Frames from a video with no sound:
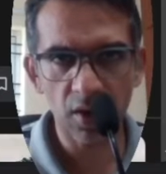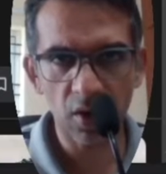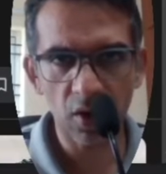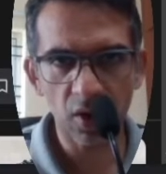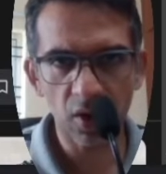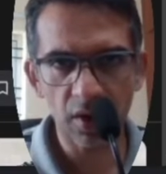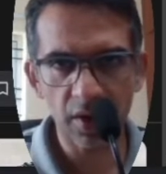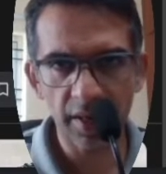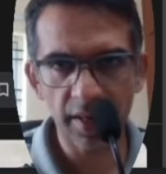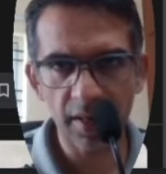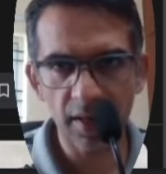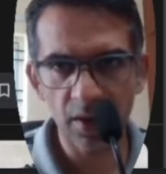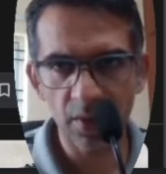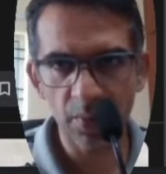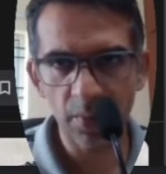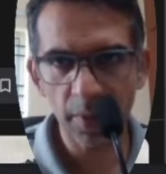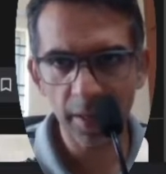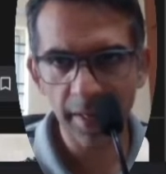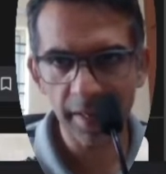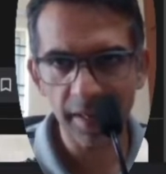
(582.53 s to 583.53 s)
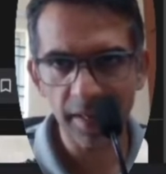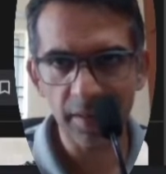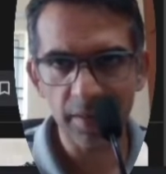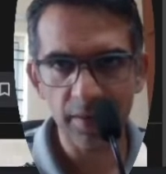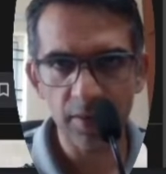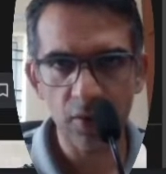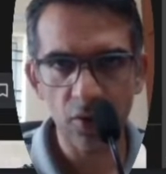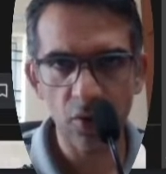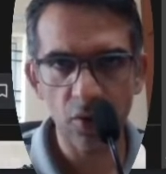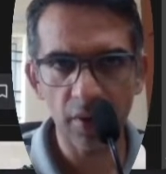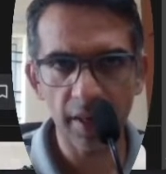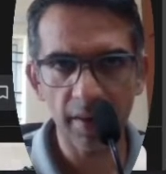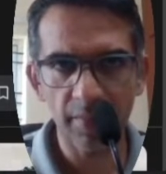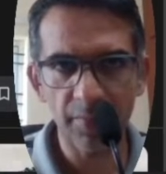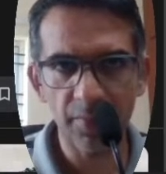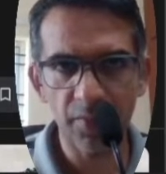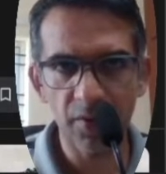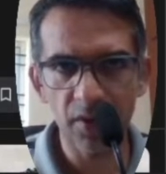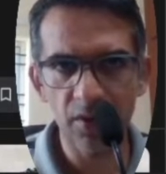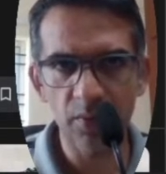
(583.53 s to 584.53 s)
Rockrider bike. Okay.
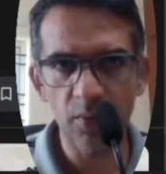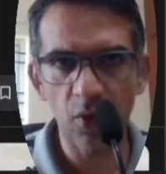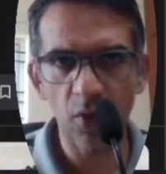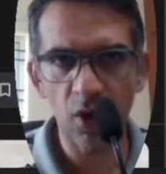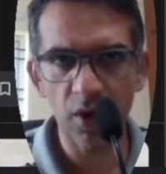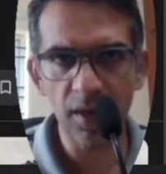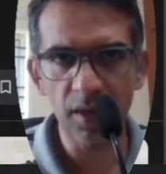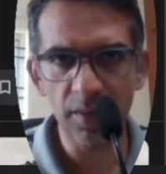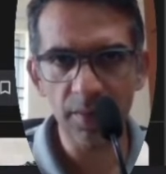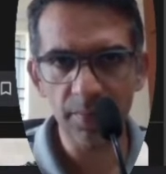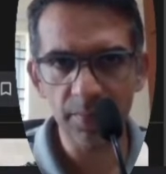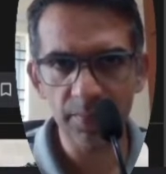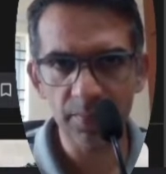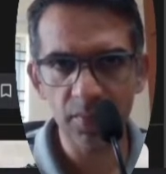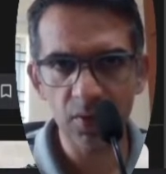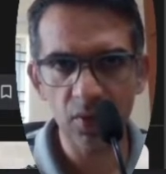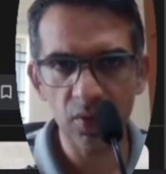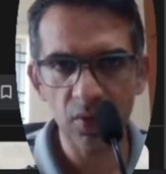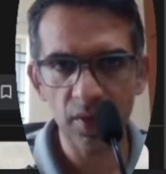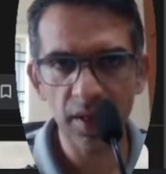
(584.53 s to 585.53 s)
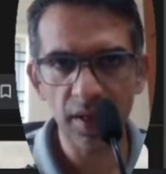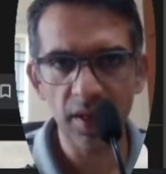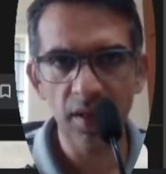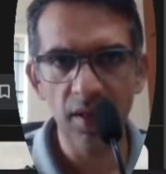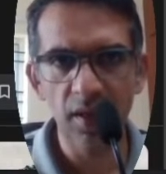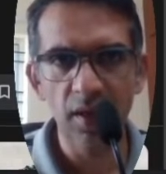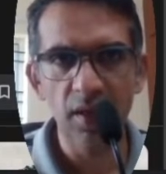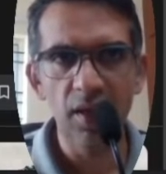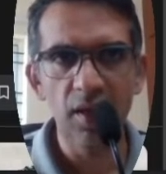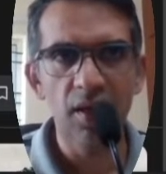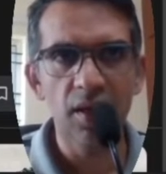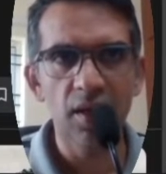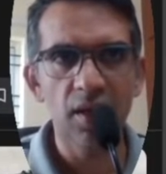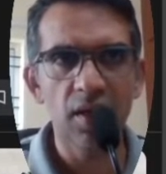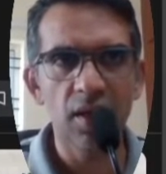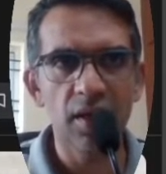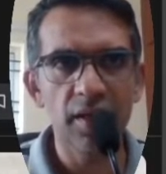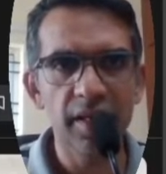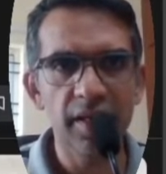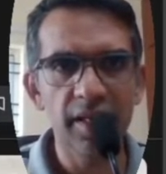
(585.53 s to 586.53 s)
This model. Okay
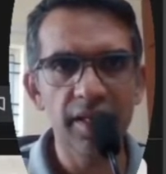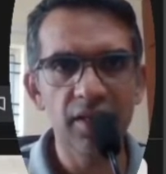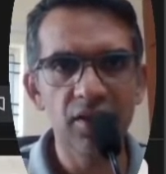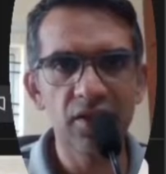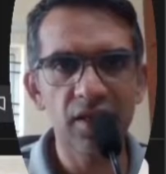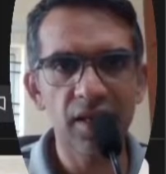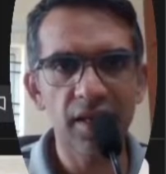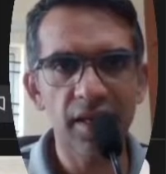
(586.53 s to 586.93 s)
EST